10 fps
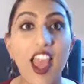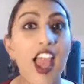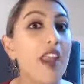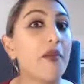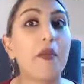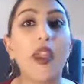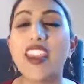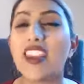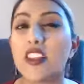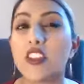and
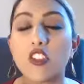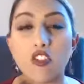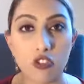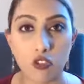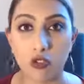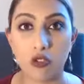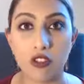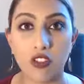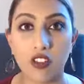make it the truth